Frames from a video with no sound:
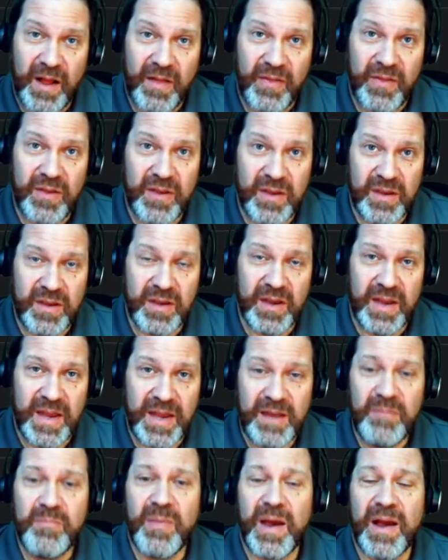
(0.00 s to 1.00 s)
the
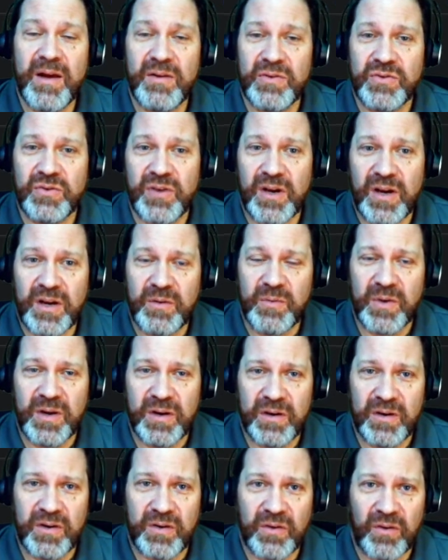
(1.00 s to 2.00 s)
inbound side. We're
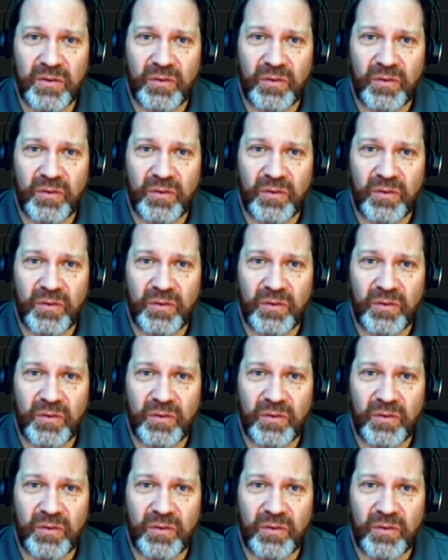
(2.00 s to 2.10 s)
going to